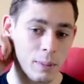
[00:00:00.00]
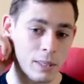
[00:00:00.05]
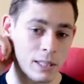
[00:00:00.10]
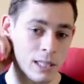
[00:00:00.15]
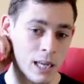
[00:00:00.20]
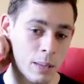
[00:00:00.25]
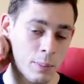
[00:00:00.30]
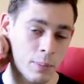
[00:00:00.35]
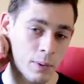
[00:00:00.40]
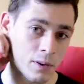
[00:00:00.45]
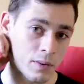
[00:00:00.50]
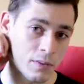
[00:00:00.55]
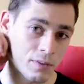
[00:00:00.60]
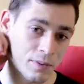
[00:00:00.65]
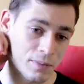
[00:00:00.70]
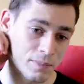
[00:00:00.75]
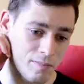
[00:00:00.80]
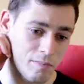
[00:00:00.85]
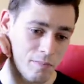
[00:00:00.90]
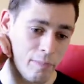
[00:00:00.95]
type of
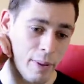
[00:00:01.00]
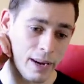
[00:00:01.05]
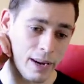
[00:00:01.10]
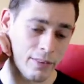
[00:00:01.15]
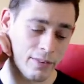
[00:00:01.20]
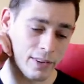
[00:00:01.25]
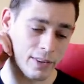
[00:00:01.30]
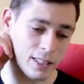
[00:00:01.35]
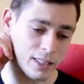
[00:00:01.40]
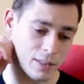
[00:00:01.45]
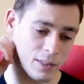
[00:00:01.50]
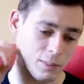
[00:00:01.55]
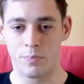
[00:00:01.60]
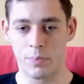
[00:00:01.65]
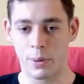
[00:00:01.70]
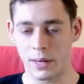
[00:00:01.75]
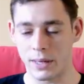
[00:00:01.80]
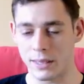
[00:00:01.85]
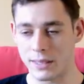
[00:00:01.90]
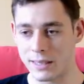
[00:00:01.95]
benefits.
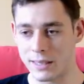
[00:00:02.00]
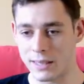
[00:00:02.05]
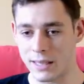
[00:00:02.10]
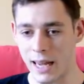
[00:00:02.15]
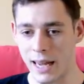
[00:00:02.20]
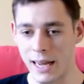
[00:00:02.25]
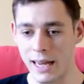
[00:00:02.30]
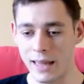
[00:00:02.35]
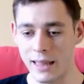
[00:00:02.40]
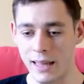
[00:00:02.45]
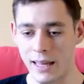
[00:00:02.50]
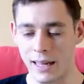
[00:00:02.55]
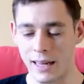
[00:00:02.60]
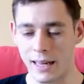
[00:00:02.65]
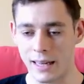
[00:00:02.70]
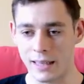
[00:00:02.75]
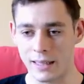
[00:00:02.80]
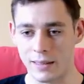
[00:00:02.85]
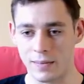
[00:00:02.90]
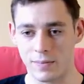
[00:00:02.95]
But aside
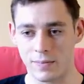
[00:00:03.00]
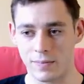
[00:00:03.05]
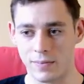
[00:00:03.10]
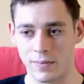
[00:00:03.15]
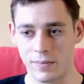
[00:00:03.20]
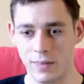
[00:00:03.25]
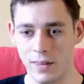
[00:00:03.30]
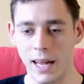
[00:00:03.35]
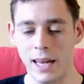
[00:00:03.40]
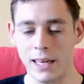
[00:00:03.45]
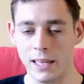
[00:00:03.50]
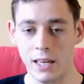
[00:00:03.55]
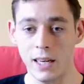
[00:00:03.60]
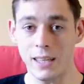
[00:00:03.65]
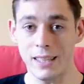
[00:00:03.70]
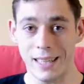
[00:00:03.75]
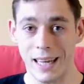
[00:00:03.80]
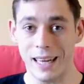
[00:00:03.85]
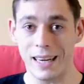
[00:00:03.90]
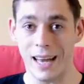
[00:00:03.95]
that, I did
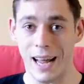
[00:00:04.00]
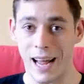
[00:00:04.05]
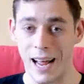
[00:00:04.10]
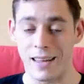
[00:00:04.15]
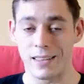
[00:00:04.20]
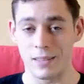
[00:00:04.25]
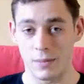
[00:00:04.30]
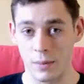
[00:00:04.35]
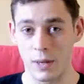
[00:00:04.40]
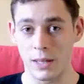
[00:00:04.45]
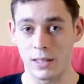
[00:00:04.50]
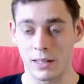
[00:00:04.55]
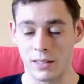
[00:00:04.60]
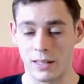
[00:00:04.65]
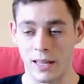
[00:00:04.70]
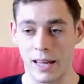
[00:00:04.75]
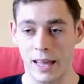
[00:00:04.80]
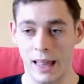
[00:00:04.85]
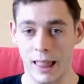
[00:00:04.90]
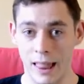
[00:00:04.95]
not get as much
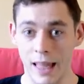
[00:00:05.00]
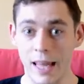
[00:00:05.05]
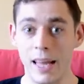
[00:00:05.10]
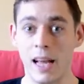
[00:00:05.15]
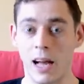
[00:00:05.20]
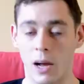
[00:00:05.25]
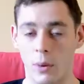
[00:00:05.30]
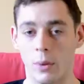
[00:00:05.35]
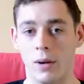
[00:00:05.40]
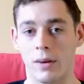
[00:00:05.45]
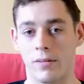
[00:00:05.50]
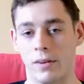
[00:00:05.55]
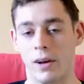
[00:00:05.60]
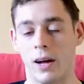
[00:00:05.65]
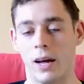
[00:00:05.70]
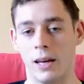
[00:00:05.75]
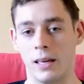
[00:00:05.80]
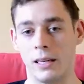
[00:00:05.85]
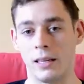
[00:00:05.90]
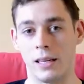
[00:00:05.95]
as I think I would have
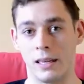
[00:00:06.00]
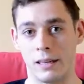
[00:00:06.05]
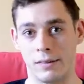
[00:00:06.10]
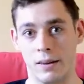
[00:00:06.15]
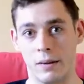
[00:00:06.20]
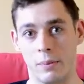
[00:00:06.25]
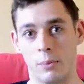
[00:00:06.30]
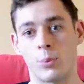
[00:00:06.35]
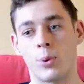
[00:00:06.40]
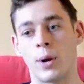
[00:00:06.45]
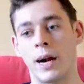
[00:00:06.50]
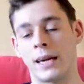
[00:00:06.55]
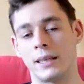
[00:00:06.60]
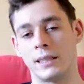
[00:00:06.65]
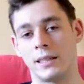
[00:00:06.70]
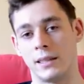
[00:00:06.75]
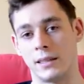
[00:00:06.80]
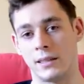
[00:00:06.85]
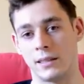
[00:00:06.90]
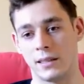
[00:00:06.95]
gotten if I
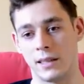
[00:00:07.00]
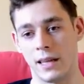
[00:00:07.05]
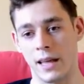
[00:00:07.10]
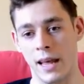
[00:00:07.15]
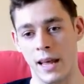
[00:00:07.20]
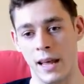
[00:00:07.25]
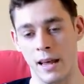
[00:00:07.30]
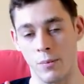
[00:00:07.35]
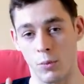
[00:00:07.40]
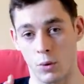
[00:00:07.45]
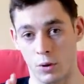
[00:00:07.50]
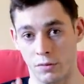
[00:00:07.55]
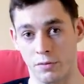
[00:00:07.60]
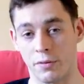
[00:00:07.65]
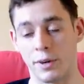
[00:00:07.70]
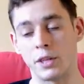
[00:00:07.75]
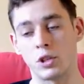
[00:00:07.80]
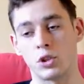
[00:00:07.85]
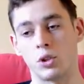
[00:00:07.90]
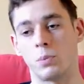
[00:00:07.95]
practiced a more
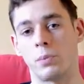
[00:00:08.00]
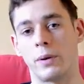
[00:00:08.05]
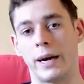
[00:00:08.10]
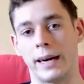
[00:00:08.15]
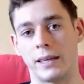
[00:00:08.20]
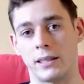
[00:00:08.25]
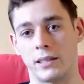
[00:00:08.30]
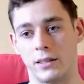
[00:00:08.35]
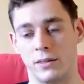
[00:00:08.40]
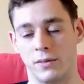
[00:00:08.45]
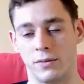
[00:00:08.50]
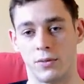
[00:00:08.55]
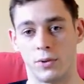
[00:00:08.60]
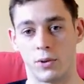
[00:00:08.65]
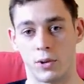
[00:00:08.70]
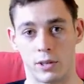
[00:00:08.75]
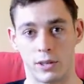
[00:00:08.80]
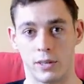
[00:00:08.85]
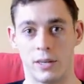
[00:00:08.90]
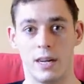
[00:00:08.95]
functional practice
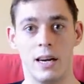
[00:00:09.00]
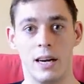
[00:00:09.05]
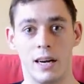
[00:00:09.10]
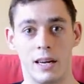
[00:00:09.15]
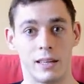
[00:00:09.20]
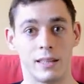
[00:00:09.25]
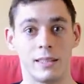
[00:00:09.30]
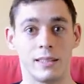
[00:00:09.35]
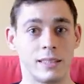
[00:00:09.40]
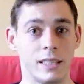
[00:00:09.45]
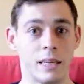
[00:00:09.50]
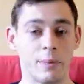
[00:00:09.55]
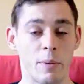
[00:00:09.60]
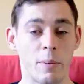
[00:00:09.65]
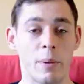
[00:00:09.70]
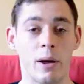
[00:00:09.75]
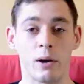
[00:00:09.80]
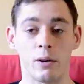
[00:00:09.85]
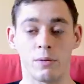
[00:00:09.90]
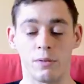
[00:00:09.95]
for the same
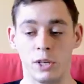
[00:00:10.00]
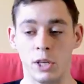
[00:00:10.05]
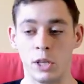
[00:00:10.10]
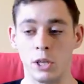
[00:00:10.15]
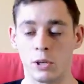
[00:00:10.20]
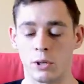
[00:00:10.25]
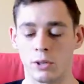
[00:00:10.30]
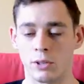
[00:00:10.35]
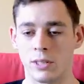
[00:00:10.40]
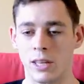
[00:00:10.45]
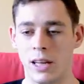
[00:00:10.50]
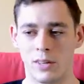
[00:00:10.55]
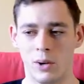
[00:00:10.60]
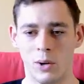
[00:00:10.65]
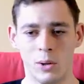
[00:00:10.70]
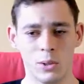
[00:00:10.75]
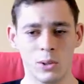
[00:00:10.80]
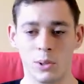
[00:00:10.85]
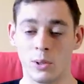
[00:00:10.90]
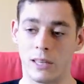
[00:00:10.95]
amount of years.
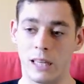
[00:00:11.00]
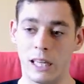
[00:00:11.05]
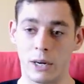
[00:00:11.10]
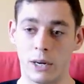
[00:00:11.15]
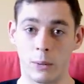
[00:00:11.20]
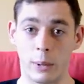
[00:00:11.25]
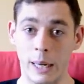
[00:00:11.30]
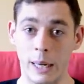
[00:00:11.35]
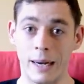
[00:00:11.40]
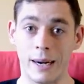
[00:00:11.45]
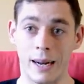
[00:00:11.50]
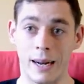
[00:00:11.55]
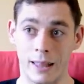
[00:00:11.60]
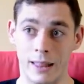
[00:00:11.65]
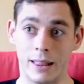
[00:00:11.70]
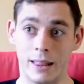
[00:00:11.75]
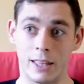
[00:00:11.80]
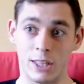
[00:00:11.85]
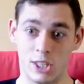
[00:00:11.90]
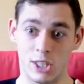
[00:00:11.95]
Also, there were
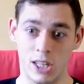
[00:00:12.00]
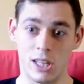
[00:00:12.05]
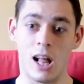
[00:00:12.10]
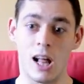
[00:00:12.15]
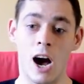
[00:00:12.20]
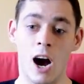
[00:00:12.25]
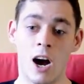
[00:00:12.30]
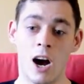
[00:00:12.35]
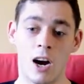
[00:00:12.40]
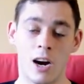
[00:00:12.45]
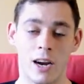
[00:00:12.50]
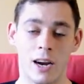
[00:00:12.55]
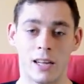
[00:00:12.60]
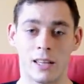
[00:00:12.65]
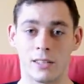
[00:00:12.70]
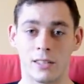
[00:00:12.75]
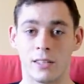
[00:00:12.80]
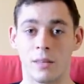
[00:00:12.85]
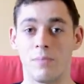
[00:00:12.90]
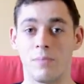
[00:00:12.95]
and still are
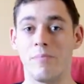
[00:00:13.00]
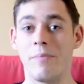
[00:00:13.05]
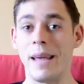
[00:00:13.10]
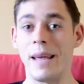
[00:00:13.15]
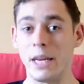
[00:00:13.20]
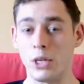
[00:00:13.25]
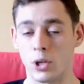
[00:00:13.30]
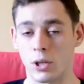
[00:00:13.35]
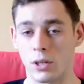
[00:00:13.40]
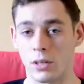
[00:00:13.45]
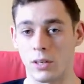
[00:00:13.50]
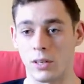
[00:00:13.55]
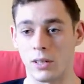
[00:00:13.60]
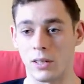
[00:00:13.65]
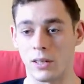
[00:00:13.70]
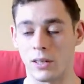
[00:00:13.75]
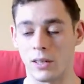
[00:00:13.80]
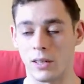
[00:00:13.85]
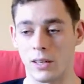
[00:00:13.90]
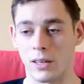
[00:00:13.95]
some
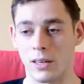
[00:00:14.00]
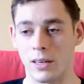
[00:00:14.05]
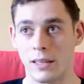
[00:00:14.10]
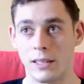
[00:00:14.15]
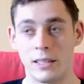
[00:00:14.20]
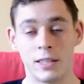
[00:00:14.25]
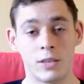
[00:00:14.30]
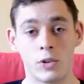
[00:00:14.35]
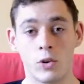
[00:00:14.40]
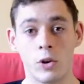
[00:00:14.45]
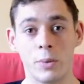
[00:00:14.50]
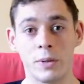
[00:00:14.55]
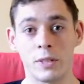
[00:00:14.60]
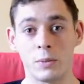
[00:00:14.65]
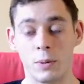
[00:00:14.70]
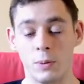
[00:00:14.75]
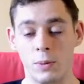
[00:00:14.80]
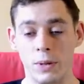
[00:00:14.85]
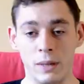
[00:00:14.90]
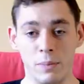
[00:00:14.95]
major disagreements
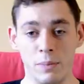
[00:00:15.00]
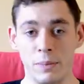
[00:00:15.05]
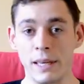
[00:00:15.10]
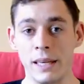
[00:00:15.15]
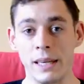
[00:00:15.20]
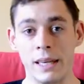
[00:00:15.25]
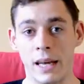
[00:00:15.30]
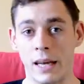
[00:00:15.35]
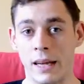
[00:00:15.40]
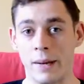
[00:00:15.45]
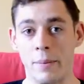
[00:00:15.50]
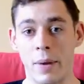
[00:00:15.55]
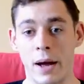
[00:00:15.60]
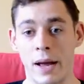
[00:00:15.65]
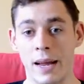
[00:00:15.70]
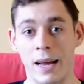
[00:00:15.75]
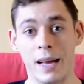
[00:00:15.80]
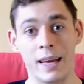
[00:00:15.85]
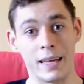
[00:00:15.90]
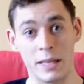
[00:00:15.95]
between me and
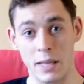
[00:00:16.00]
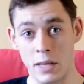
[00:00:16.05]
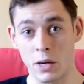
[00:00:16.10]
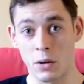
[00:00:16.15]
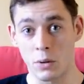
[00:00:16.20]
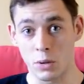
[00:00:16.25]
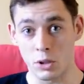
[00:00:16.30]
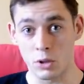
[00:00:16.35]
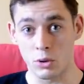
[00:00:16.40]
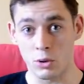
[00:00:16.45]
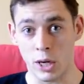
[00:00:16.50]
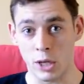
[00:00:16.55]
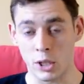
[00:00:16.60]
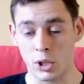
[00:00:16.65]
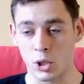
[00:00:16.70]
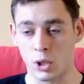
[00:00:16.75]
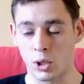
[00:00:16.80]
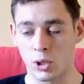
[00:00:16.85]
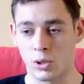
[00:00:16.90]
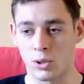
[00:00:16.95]
my Aikido
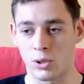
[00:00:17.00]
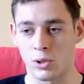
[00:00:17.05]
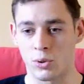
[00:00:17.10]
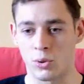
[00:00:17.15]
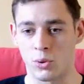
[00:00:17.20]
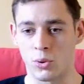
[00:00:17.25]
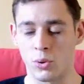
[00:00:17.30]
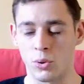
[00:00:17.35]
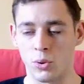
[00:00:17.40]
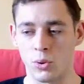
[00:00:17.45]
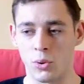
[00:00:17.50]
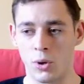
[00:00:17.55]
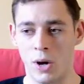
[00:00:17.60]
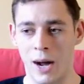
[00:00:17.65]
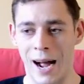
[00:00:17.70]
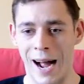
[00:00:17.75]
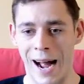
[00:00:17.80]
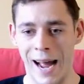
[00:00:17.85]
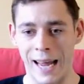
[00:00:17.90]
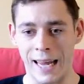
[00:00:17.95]
instructors, who
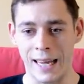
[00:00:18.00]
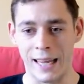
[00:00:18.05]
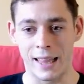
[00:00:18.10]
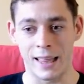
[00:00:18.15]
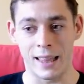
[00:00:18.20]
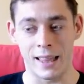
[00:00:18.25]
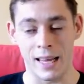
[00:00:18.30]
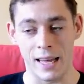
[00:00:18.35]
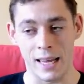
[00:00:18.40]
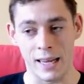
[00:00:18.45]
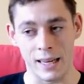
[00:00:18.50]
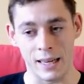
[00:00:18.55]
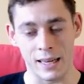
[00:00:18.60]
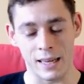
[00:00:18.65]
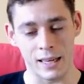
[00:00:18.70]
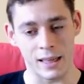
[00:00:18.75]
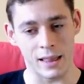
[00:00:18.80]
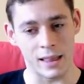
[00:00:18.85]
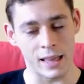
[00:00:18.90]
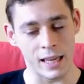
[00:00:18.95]
I
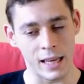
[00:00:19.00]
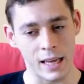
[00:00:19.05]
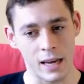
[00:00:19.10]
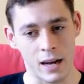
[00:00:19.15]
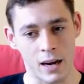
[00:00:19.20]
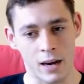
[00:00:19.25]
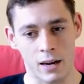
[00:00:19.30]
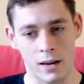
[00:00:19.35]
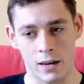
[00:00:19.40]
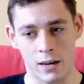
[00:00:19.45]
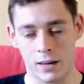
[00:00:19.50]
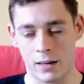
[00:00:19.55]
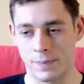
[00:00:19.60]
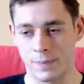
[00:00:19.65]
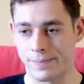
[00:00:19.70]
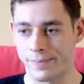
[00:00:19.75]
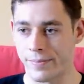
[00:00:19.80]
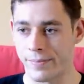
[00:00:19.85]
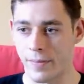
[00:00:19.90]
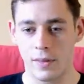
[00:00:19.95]
think they are